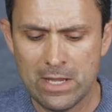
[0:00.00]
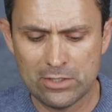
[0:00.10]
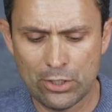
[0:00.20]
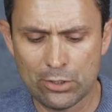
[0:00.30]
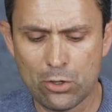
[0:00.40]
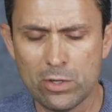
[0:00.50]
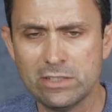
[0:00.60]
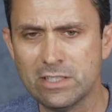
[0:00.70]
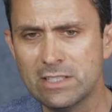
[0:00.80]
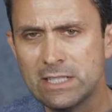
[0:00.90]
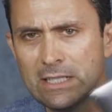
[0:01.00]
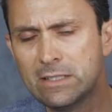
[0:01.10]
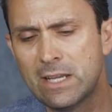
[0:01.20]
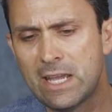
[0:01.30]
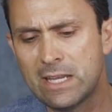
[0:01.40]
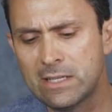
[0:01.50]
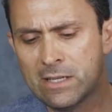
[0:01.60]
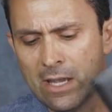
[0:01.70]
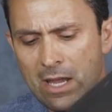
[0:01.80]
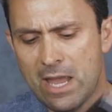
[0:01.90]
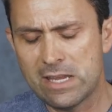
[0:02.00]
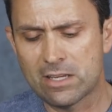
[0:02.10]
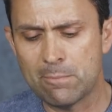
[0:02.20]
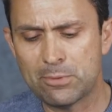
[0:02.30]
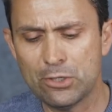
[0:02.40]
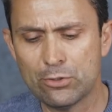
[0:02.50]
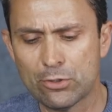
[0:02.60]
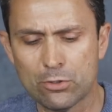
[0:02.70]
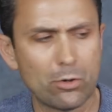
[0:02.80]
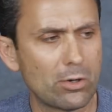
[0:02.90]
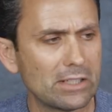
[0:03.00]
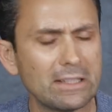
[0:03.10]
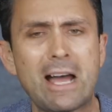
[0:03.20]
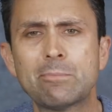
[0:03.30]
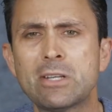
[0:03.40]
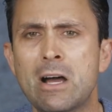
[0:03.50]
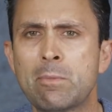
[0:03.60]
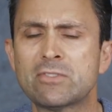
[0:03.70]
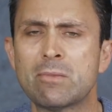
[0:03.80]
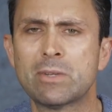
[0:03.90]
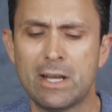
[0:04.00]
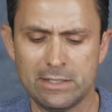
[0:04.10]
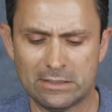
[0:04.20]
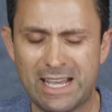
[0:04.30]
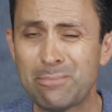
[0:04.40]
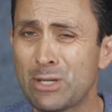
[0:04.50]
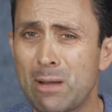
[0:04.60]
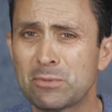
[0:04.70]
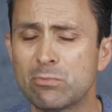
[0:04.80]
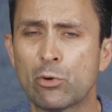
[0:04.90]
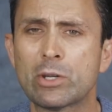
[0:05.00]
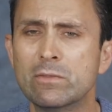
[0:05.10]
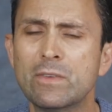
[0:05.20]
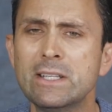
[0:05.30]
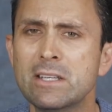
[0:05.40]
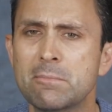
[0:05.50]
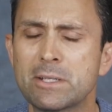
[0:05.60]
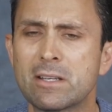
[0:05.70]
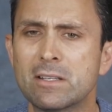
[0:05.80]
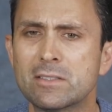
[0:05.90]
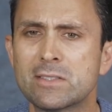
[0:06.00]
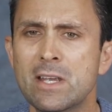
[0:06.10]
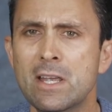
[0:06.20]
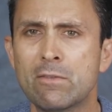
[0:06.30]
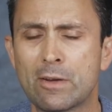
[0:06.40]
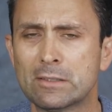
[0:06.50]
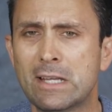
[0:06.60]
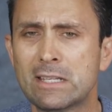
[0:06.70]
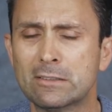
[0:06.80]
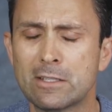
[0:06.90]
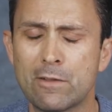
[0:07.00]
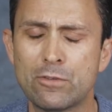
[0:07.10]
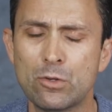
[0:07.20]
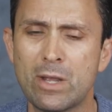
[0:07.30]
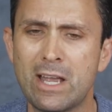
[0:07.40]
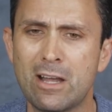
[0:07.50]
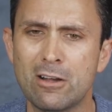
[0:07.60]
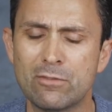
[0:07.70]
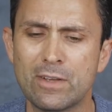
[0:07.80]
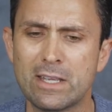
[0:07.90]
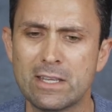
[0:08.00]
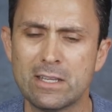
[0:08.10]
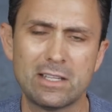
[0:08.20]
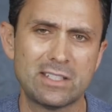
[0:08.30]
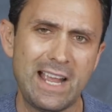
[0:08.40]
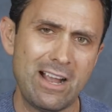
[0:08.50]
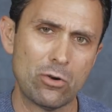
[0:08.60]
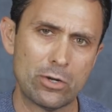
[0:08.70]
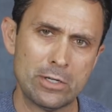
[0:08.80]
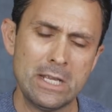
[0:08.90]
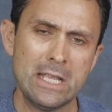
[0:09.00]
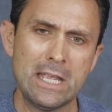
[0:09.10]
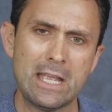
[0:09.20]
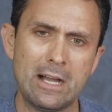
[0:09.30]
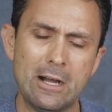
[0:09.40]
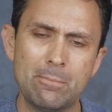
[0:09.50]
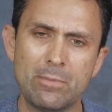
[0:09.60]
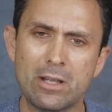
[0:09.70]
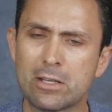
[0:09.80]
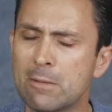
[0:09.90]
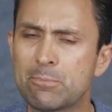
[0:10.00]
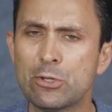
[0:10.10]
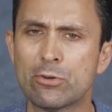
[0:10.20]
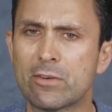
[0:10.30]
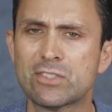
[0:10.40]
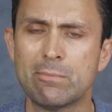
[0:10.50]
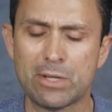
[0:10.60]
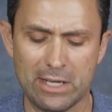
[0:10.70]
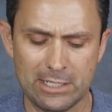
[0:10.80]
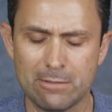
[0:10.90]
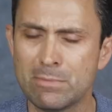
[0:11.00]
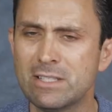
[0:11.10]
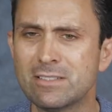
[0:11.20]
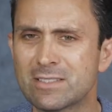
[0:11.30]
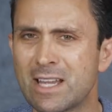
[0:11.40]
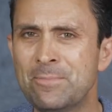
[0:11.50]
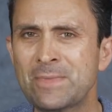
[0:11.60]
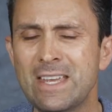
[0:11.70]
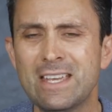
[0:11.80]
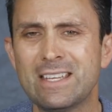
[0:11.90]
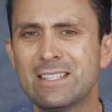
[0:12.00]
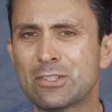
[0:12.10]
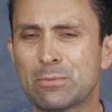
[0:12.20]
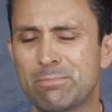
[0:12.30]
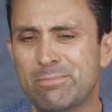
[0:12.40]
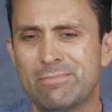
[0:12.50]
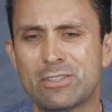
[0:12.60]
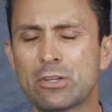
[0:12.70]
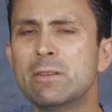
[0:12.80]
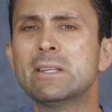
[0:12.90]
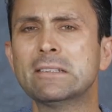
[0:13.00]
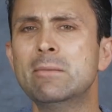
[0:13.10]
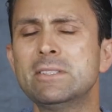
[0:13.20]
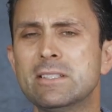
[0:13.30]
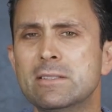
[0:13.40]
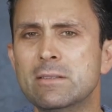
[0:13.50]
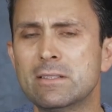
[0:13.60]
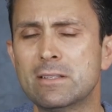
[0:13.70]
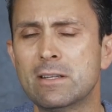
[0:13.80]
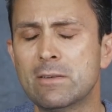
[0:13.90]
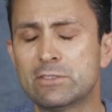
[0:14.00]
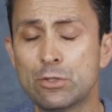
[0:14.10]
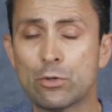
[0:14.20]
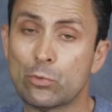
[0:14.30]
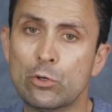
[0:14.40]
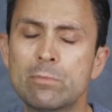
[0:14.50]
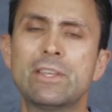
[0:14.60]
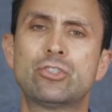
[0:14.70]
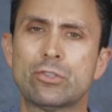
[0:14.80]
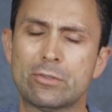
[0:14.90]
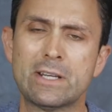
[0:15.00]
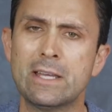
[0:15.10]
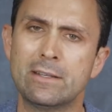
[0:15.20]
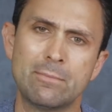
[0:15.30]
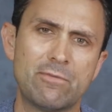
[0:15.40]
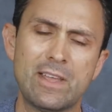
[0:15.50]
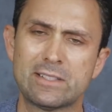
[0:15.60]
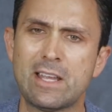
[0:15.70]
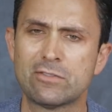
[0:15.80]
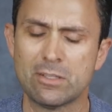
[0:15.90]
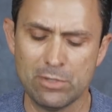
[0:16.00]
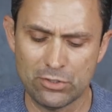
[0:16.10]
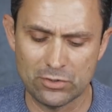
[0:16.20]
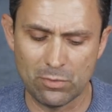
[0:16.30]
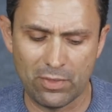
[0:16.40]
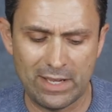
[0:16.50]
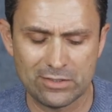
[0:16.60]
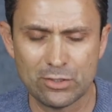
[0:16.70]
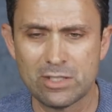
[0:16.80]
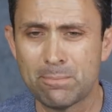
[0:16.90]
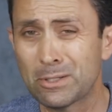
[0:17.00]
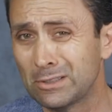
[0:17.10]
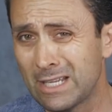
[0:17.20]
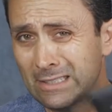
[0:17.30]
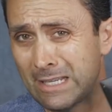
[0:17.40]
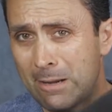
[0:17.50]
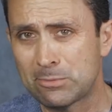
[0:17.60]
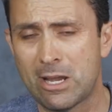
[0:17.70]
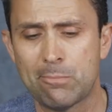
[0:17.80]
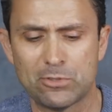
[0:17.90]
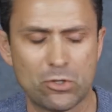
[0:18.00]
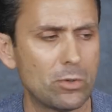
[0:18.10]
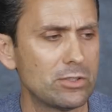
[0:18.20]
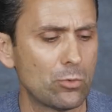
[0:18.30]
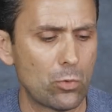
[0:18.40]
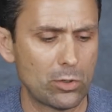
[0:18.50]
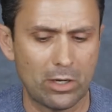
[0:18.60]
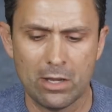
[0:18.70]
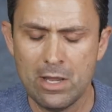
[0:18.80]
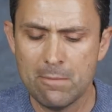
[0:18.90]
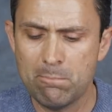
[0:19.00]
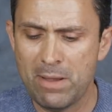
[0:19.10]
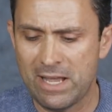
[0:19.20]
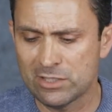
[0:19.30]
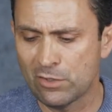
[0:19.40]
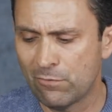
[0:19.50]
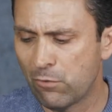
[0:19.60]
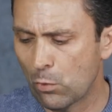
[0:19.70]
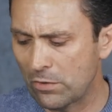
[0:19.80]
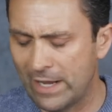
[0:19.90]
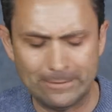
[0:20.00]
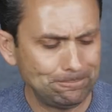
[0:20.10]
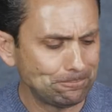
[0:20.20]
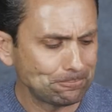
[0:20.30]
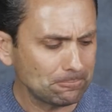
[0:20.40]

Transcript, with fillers: And so you're going to need a computer or a laptop of some kind. A laptop is more convenient because very likely if you have a tower, a computer of some kind, it means that you're going to be limited to the room that you're in and thus have some issues with that. So typically a laptop is going to work best for that.